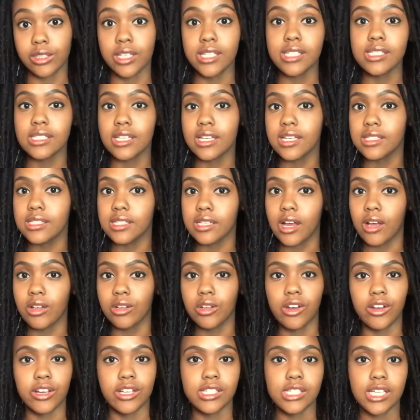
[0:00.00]
list is and how
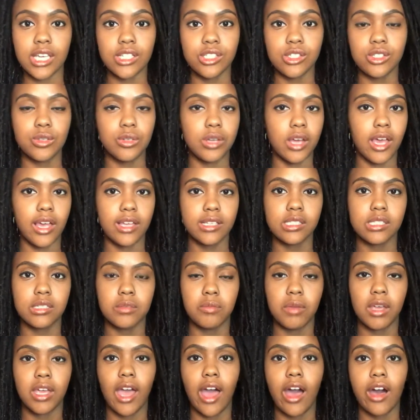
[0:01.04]
long it takes you to
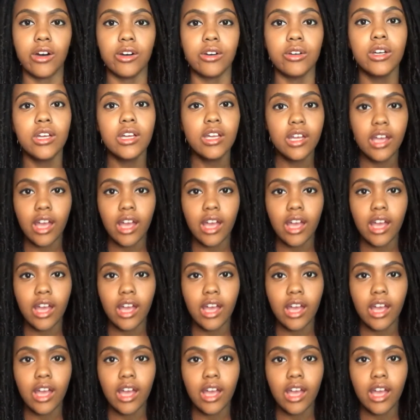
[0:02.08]
estimate out